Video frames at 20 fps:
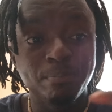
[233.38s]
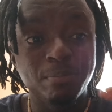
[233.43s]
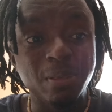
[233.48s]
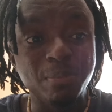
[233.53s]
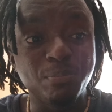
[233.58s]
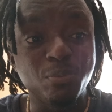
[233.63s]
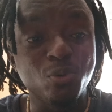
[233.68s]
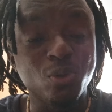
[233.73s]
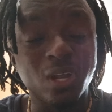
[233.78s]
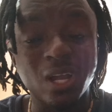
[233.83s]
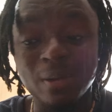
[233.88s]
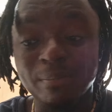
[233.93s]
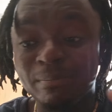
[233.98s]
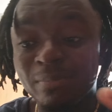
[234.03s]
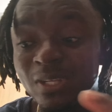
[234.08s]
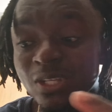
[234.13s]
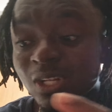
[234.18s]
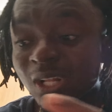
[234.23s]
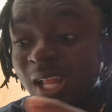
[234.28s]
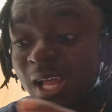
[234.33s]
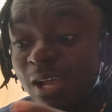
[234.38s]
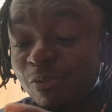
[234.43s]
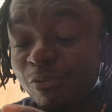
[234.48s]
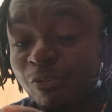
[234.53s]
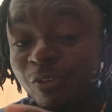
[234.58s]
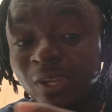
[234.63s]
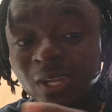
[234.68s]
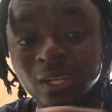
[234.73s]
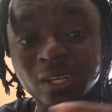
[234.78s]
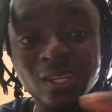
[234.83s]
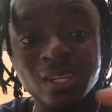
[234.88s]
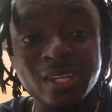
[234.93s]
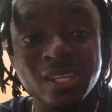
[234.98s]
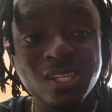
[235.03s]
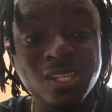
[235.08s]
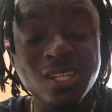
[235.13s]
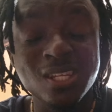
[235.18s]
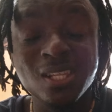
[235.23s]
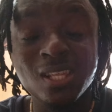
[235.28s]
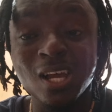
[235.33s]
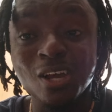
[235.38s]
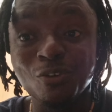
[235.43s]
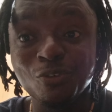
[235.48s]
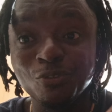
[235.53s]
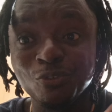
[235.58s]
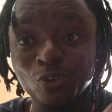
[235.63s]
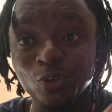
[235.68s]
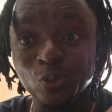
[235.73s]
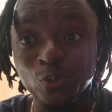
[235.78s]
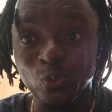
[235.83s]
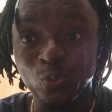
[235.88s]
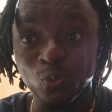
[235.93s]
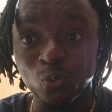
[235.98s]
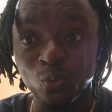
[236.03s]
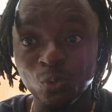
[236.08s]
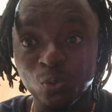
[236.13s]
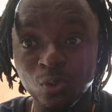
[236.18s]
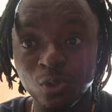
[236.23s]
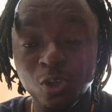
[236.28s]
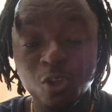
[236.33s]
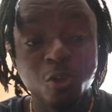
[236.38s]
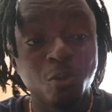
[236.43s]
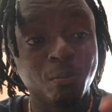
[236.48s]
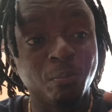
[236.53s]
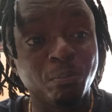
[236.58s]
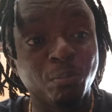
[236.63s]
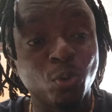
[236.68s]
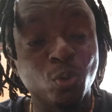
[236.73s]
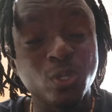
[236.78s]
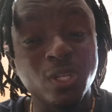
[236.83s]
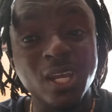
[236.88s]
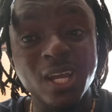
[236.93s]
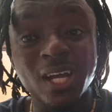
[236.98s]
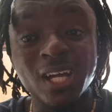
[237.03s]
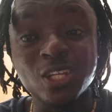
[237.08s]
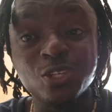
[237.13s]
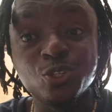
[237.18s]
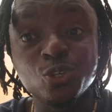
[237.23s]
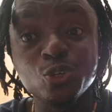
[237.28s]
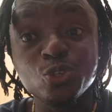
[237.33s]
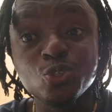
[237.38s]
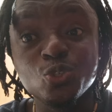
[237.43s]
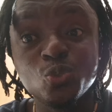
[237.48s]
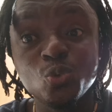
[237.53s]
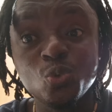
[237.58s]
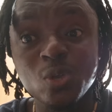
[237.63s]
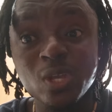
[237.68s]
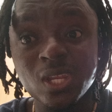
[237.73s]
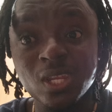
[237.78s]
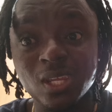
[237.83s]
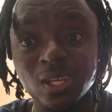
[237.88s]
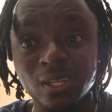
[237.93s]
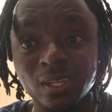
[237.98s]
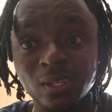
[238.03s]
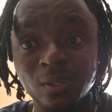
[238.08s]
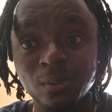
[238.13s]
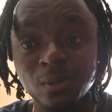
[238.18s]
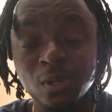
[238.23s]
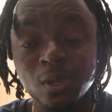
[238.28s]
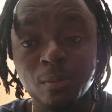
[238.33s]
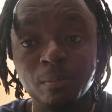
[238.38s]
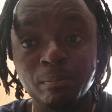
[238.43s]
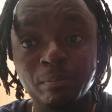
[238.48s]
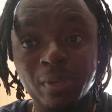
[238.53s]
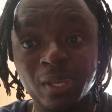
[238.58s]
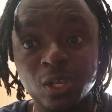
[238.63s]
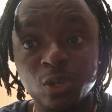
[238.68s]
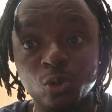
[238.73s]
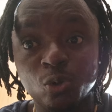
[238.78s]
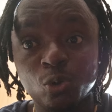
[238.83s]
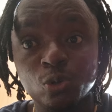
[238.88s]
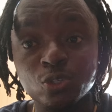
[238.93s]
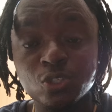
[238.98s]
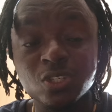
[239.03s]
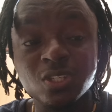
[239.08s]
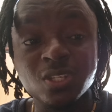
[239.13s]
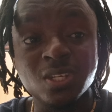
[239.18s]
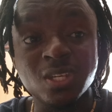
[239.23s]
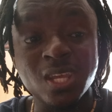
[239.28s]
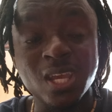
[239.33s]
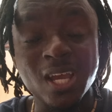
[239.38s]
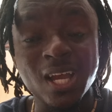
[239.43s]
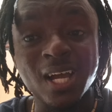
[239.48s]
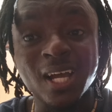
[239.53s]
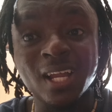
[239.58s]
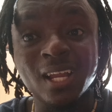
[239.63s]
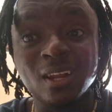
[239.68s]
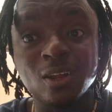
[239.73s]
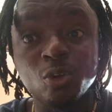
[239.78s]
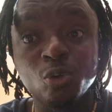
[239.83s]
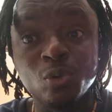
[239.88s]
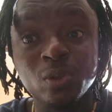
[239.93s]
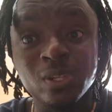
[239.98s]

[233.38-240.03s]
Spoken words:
People can be laughing, leaning down for you, but they are just doing it because they are